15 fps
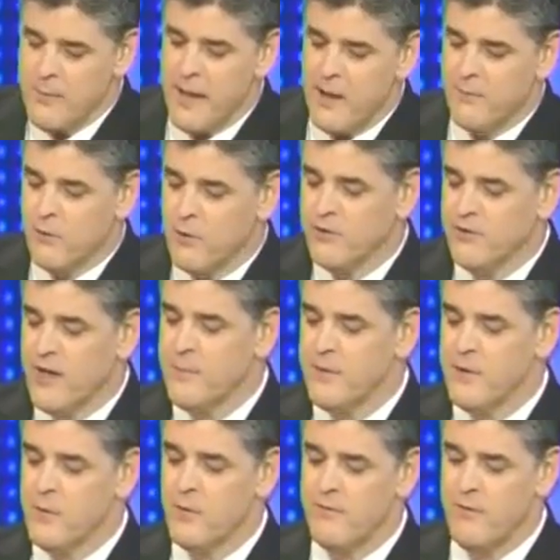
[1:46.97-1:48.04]
about, for example,
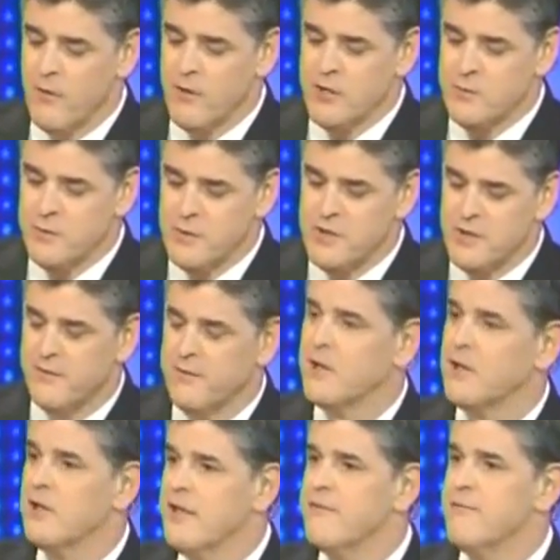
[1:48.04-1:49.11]
there were very specific.
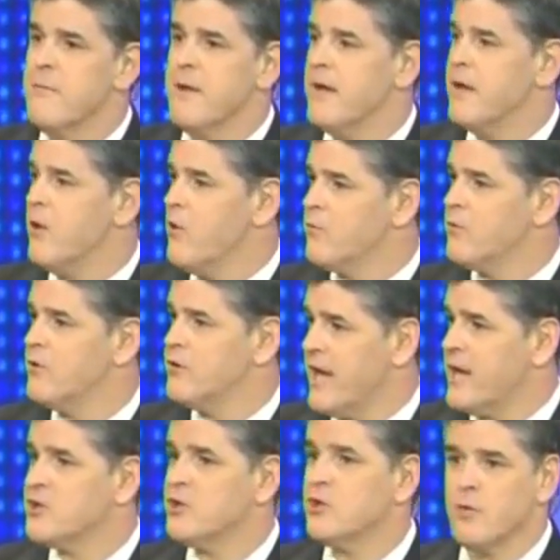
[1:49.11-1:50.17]
Cliff May over at
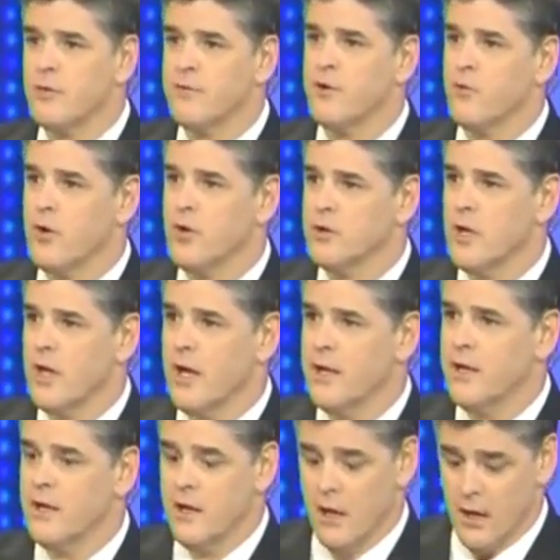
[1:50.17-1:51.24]
National Review
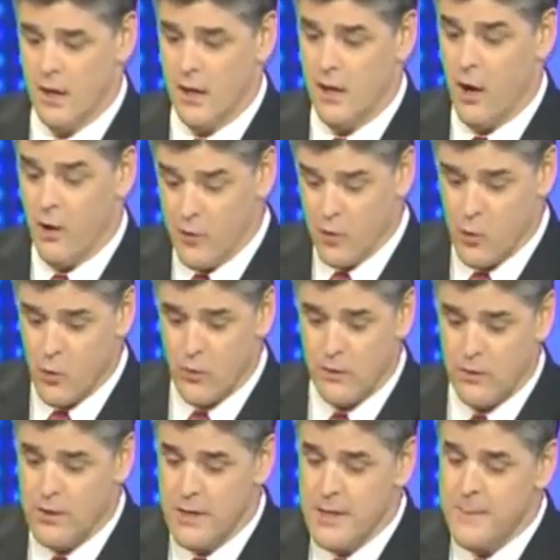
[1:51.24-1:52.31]
Online, on the
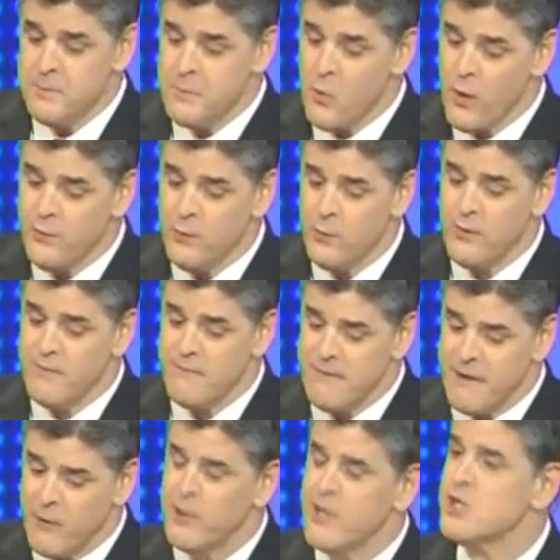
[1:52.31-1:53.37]
corner, went through the
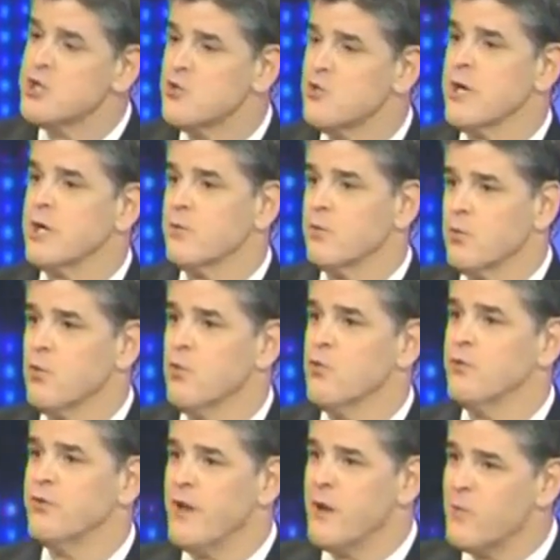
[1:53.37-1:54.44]
very strict
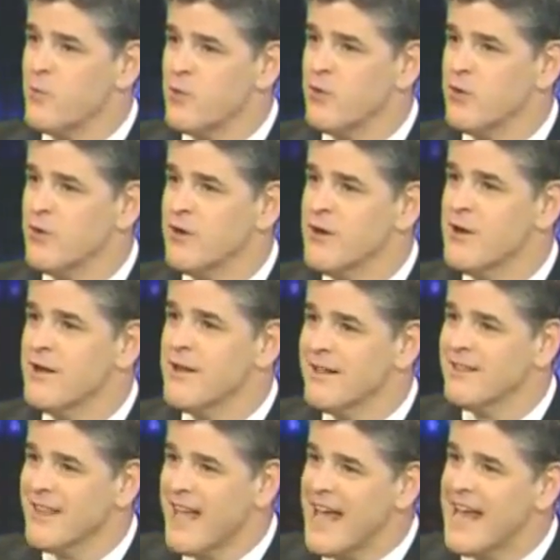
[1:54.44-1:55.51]
rules that were
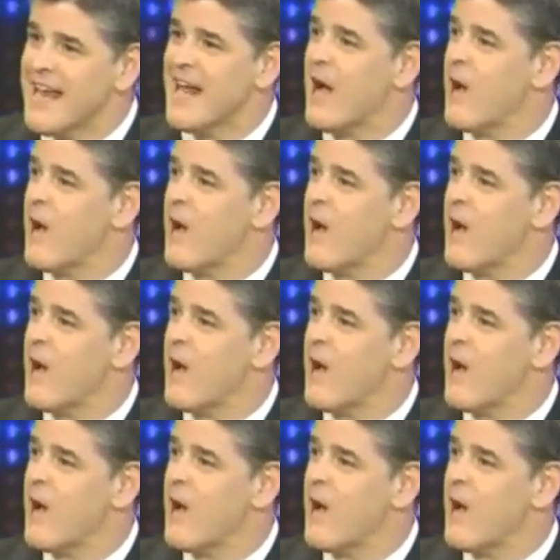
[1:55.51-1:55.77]
laid